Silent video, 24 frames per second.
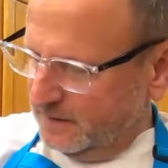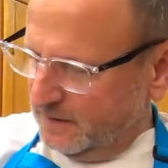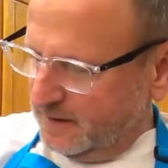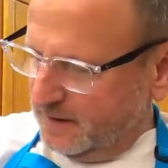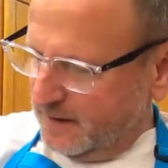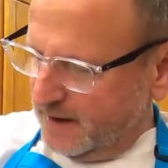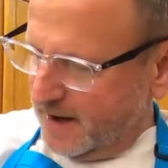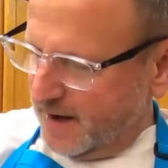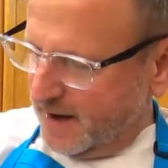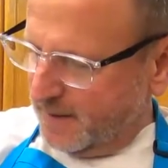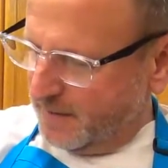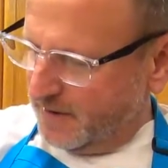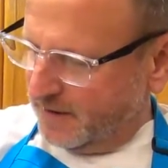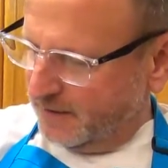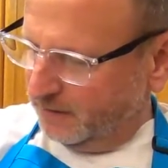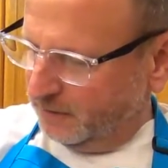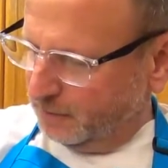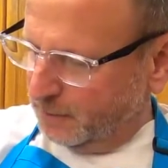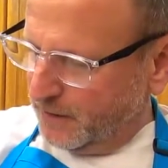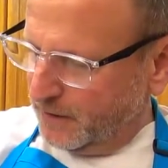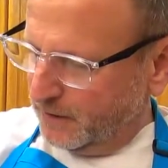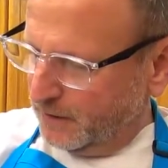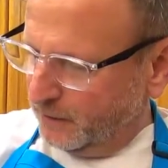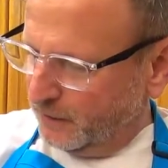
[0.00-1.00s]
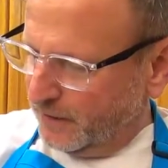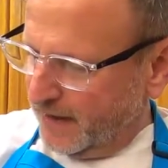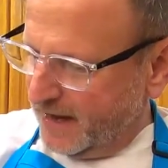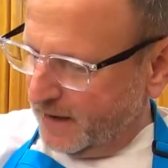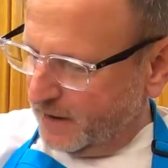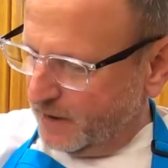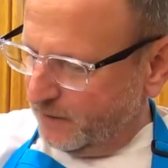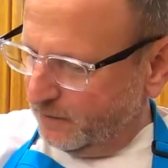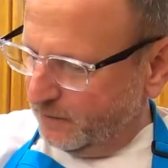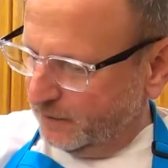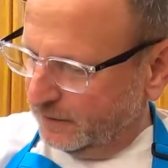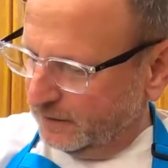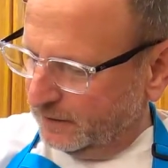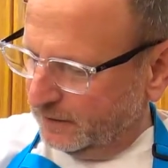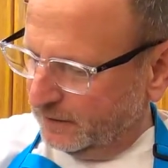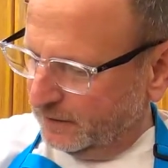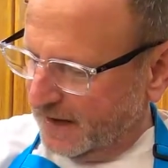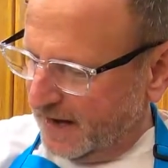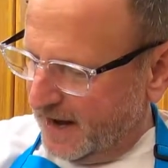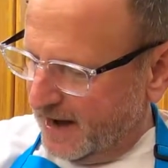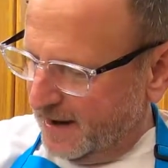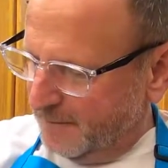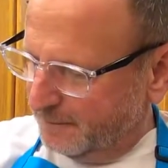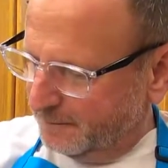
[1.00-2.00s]
And I'm going to sprinkle that over the
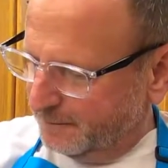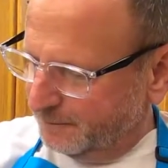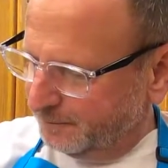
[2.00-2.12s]
top.